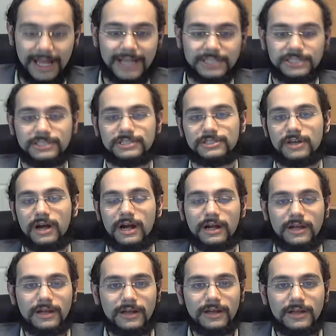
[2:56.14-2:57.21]
elections
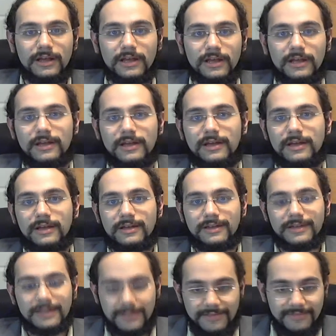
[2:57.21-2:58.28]
are,
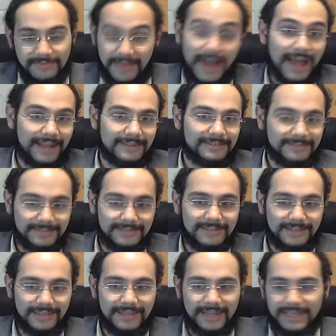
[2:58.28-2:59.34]
then
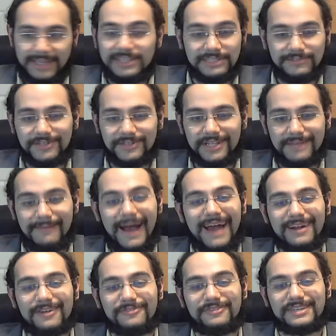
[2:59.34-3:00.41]
it doesn't really
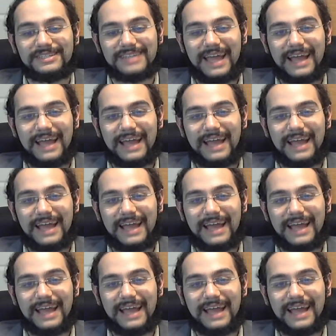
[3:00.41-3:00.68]
matter if he's